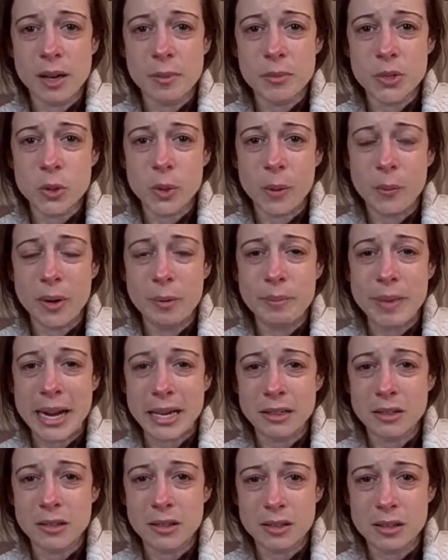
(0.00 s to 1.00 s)
So I went
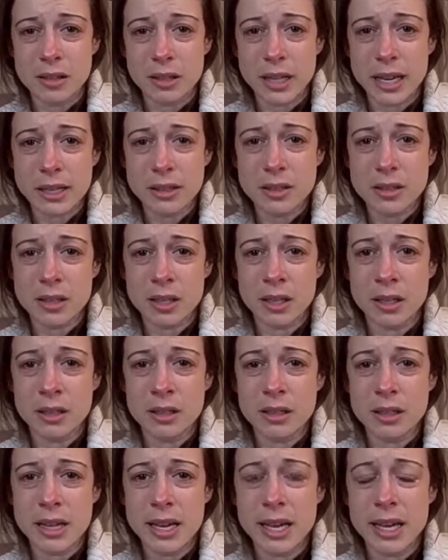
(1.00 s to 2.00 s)
back to the Celexa,
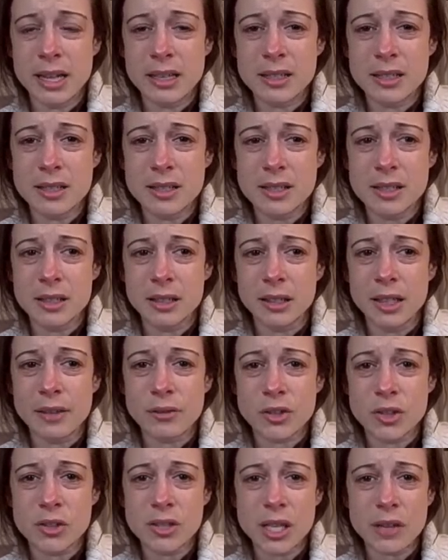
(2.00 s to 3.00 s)
and still
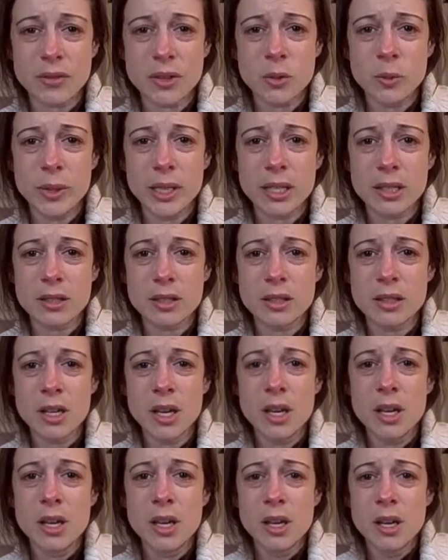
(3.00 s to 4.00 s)
after 7 weeks,
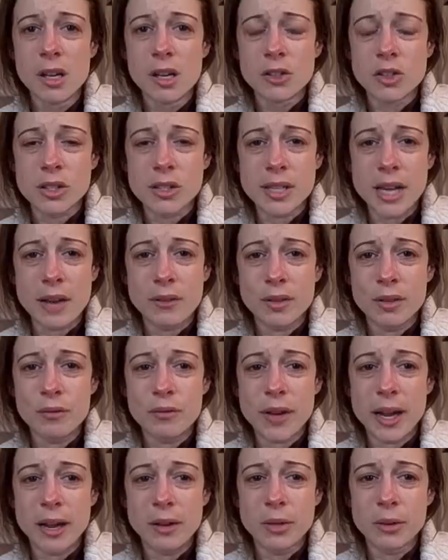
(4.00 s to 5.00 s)
just haven't
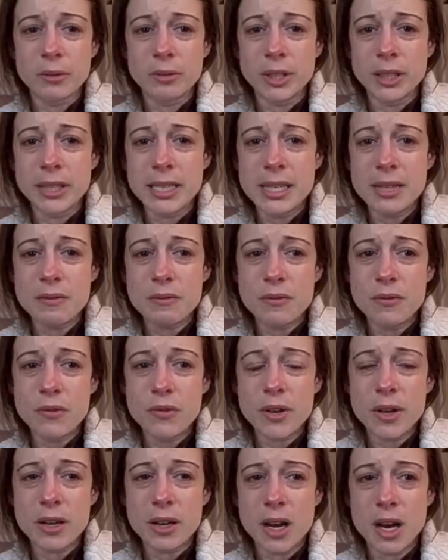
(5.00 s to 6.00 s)
found the
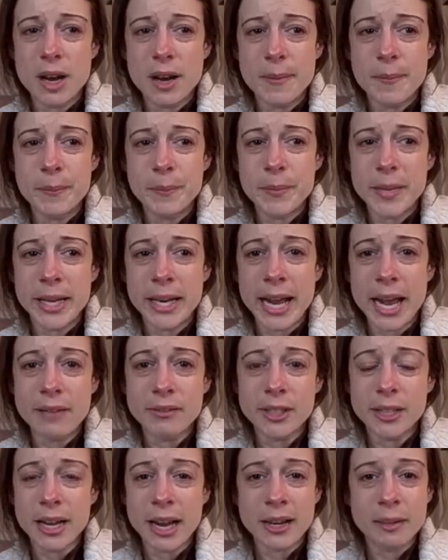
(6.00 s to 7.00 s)
relief, and
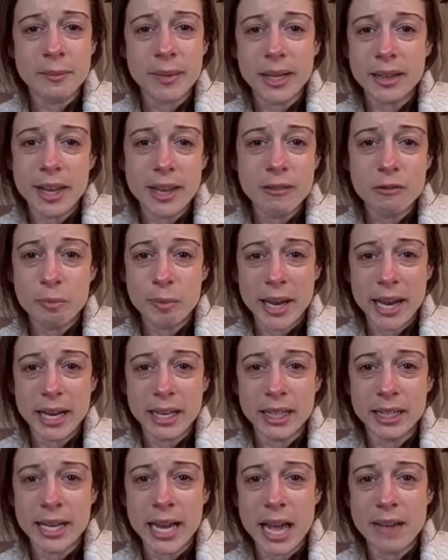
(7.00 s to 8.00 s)
haven't gotten my life
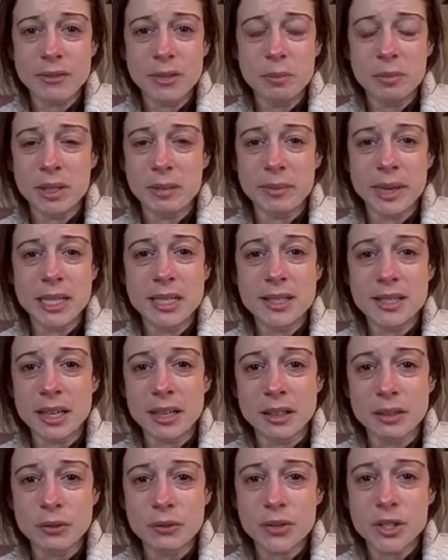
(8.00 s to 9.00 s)
back, and haven't been
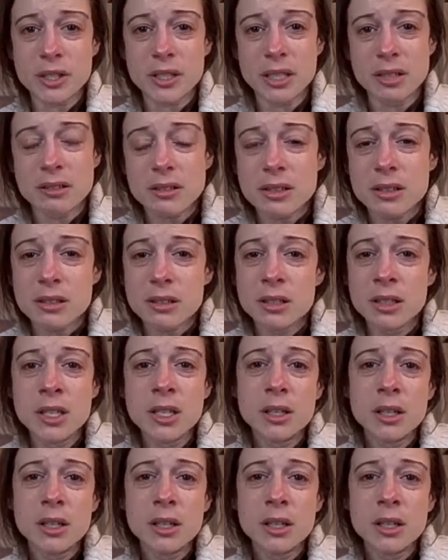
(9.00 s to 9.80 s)
myself since